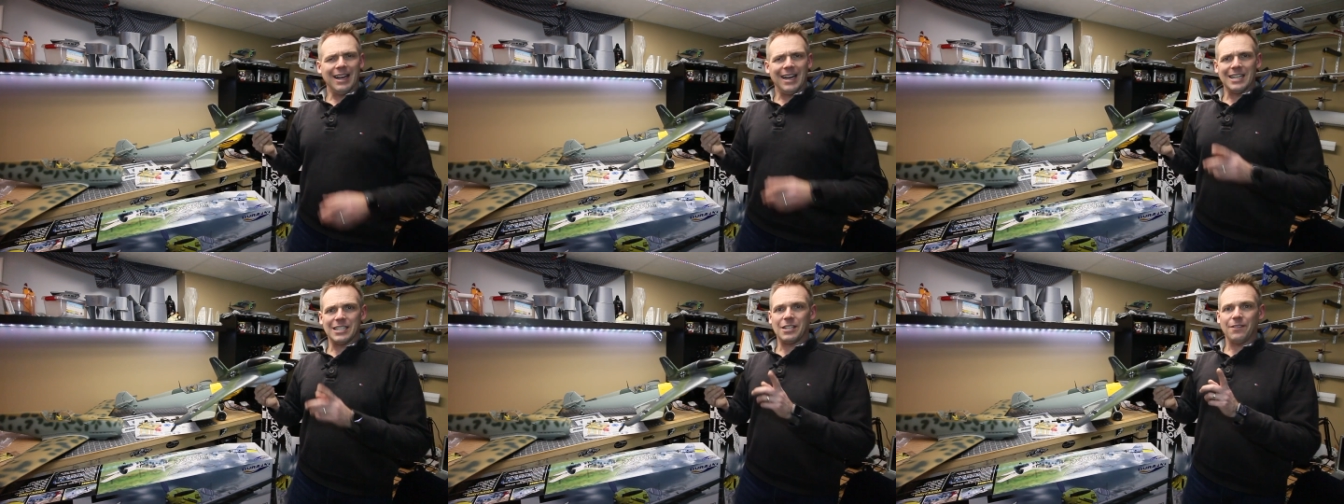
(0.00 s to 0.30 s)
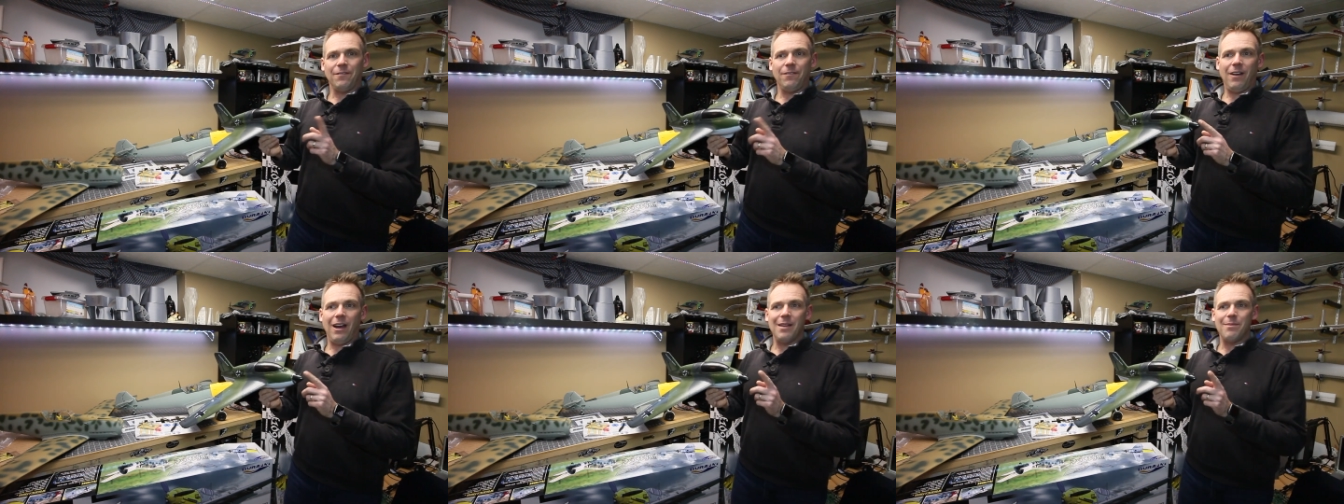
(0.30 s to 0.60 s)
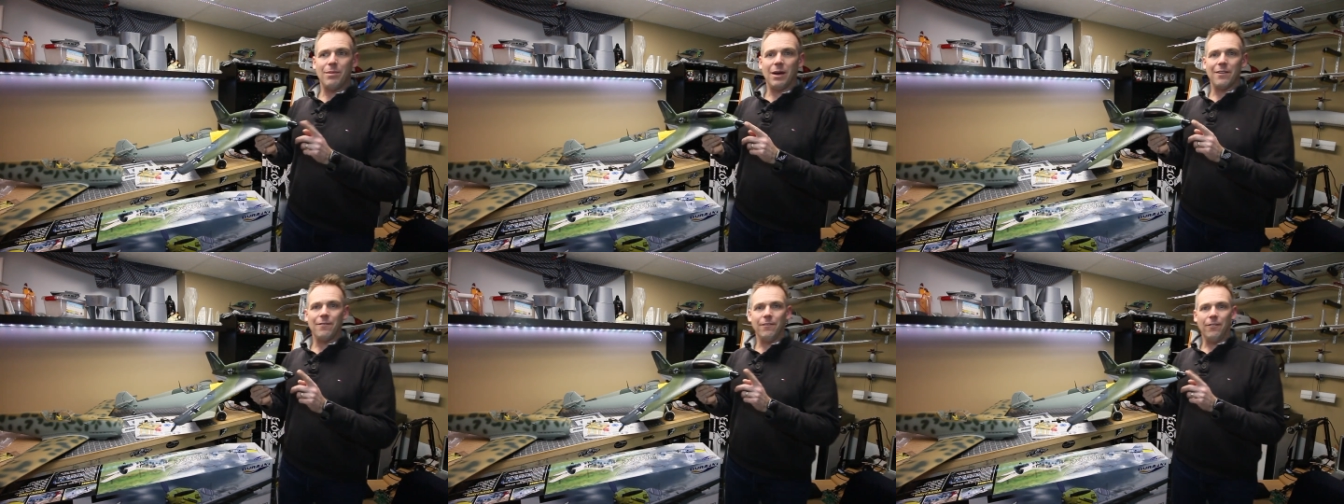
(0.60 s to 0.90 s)
That's a
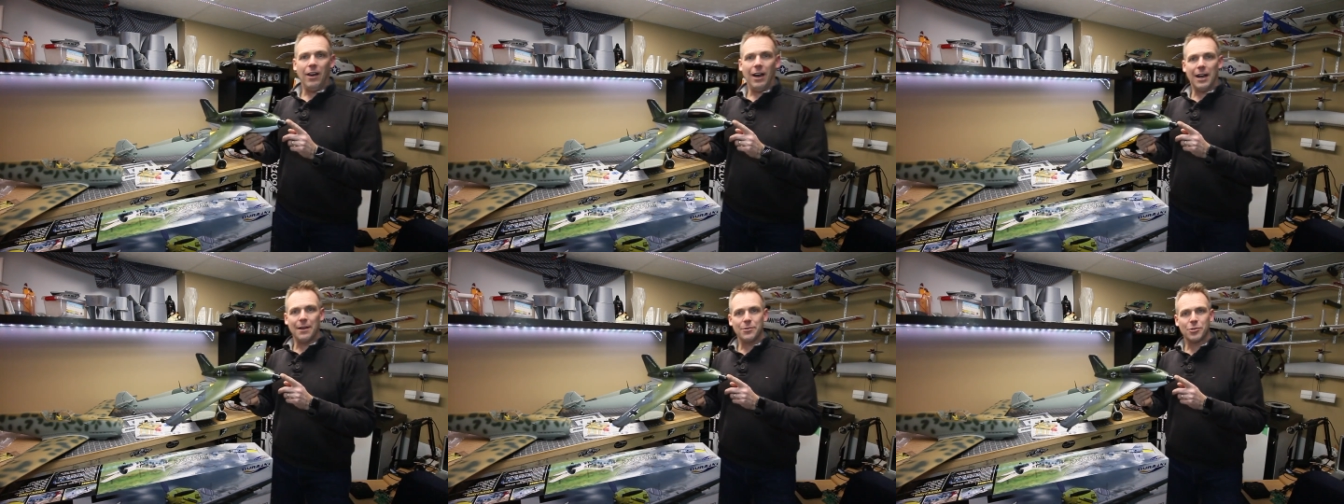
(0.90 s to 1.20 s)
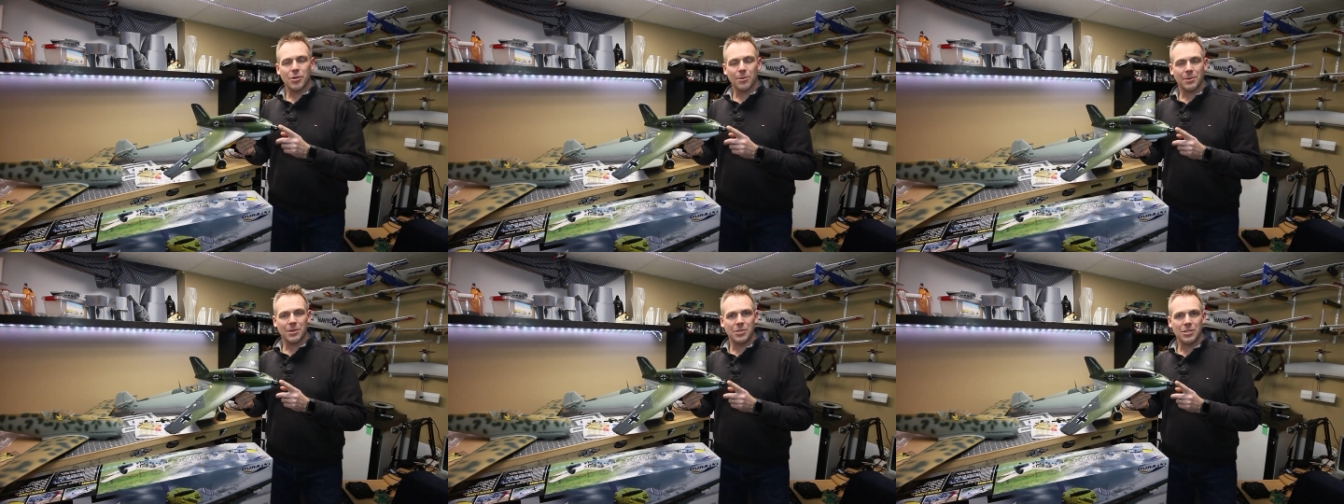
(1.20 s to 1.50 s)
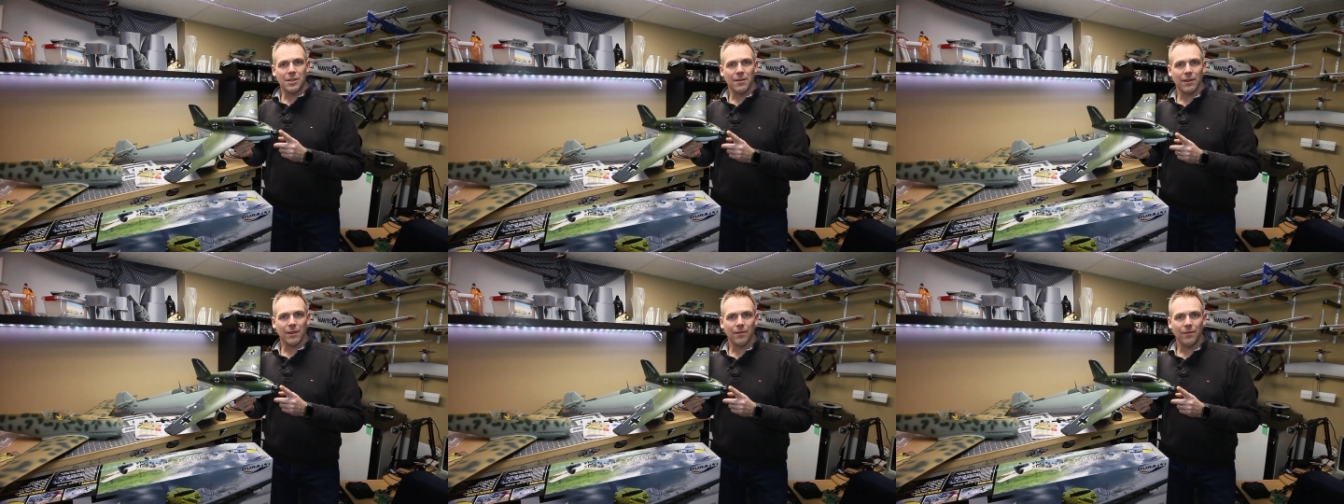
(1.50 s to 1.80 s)
five by five, so I'm going to
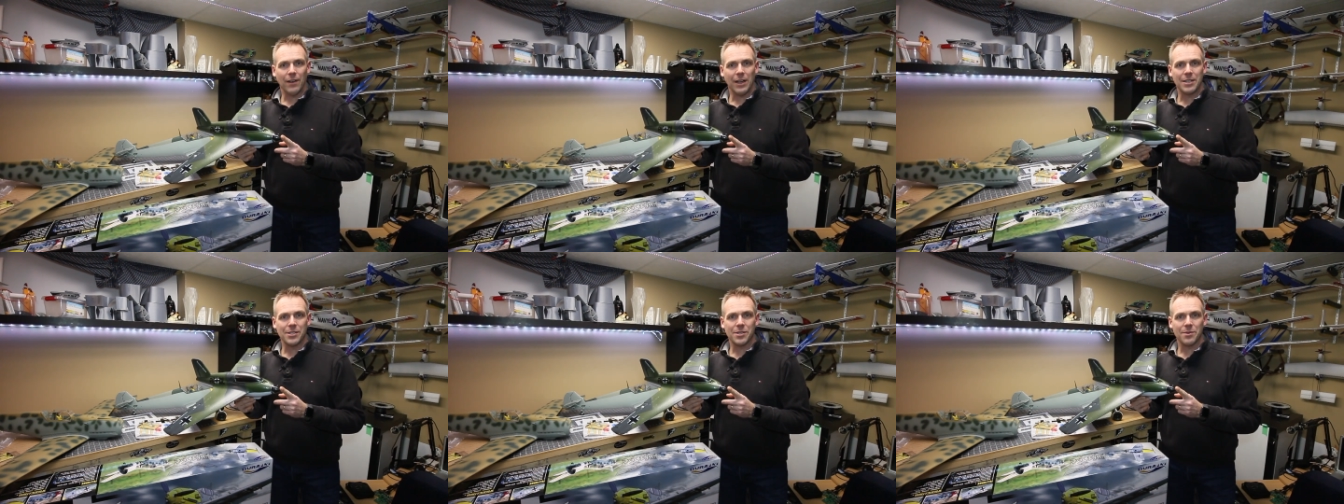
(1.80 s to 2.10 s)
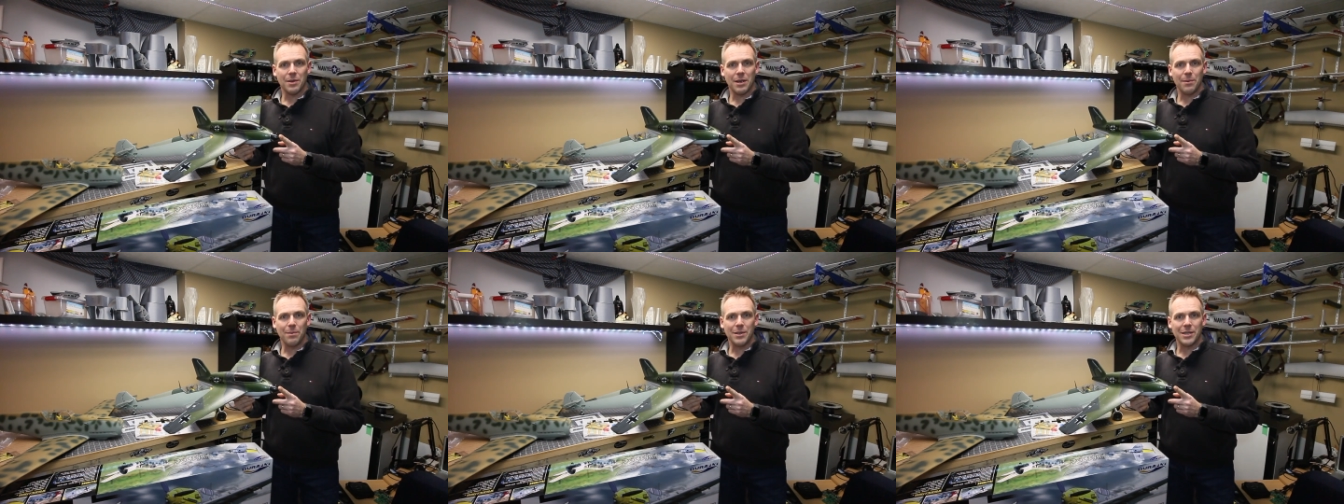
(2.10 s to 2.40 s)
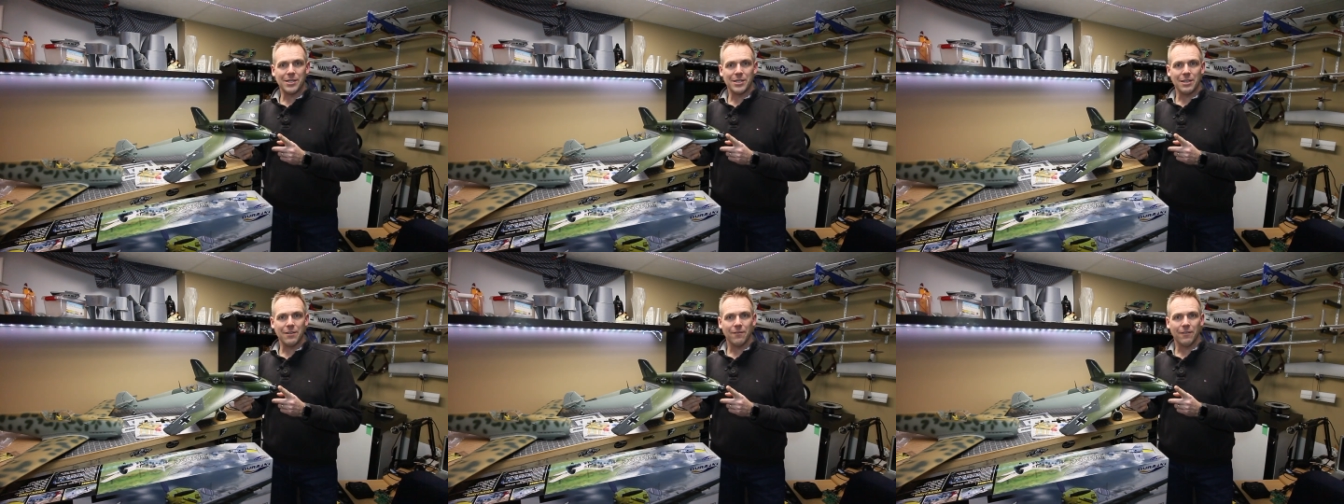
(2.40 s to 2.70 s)
see if I can find some A
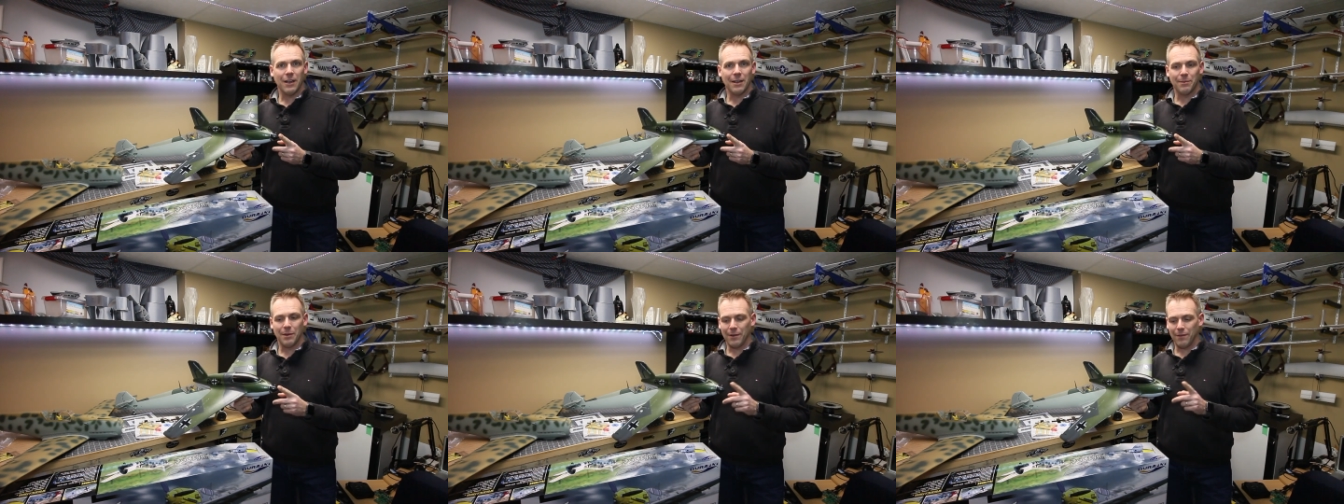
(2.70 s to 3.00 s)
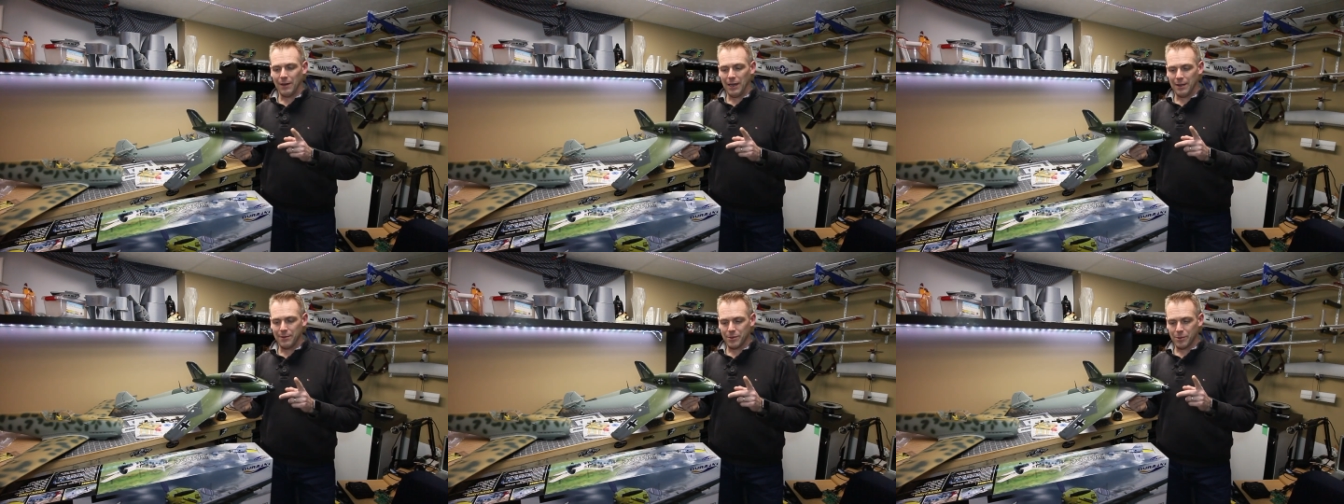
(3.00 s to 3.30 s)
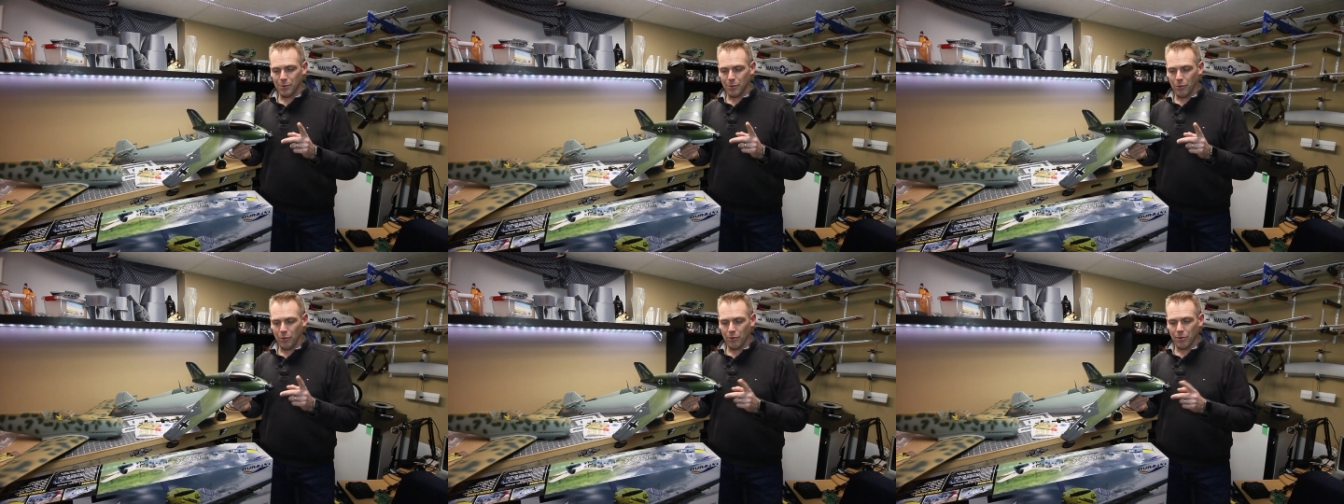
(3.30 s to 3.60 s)
P C five by fives
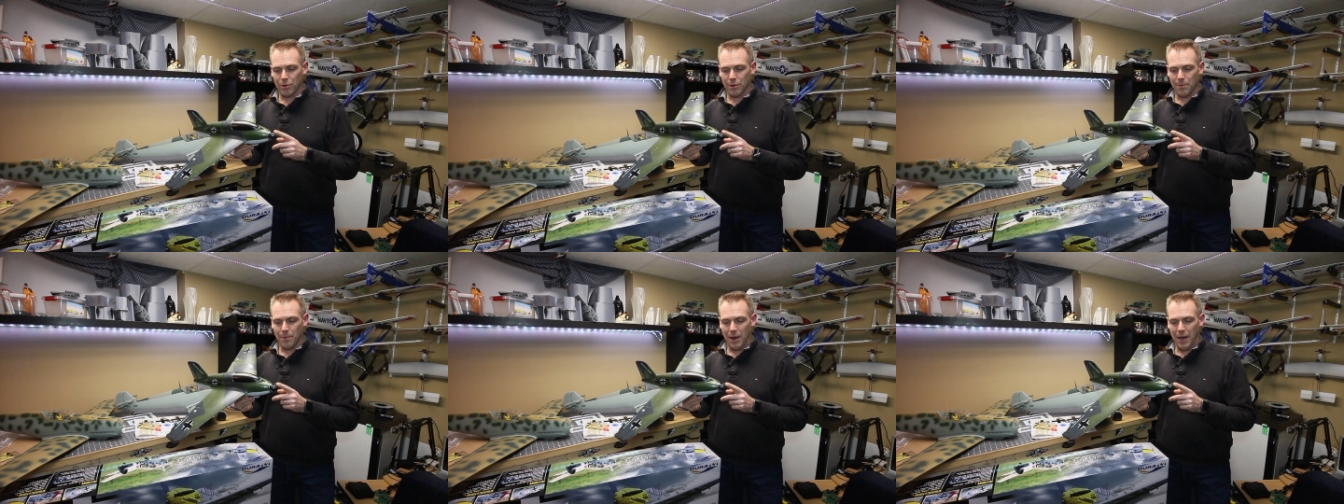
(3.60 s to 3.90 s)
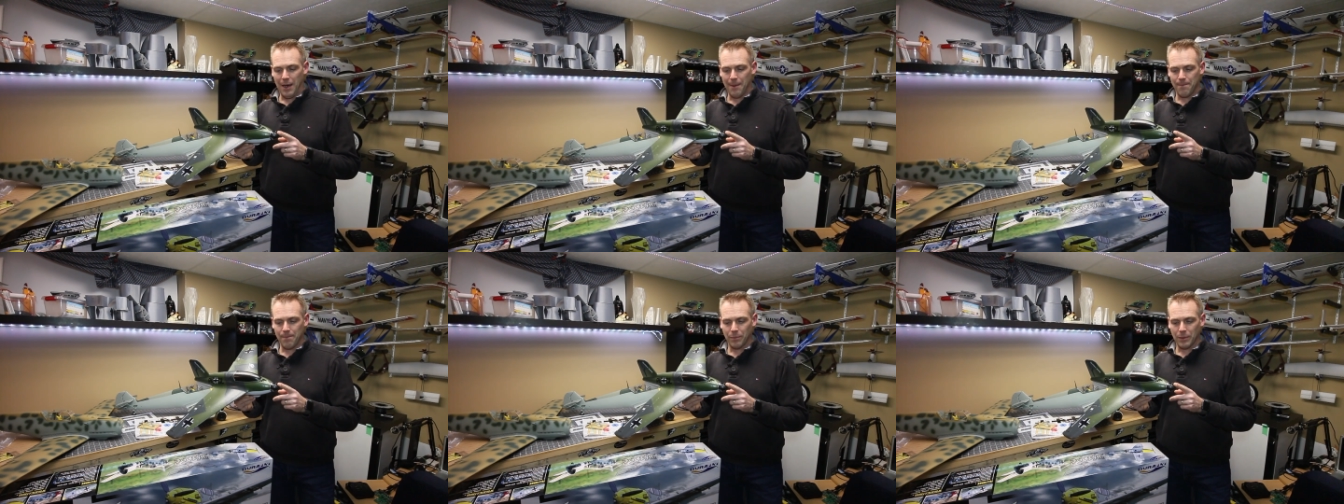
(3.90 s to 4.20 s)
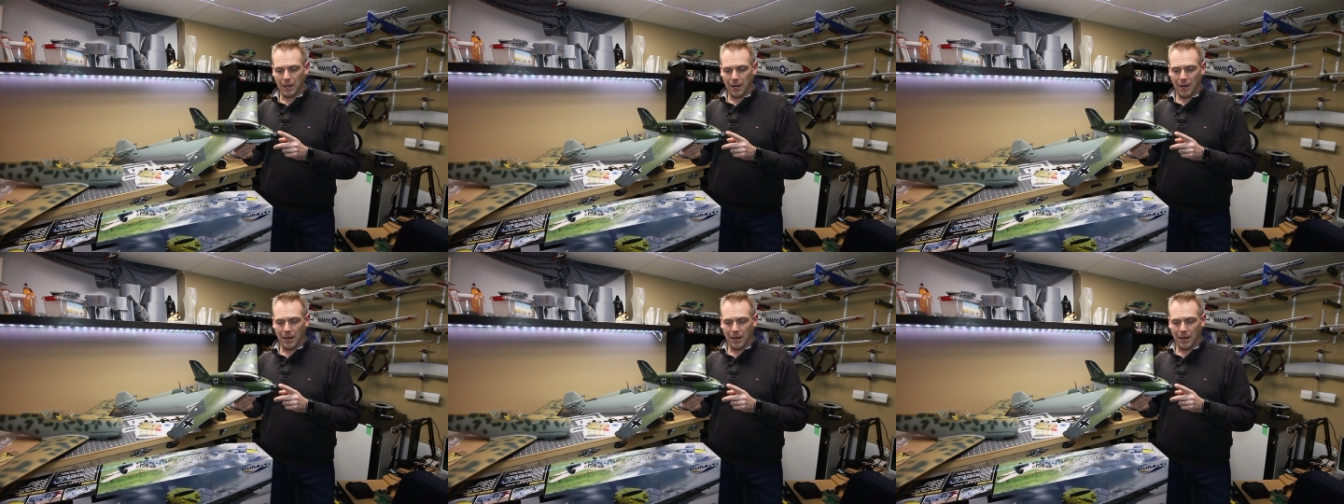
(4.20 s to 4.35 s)
and order them up.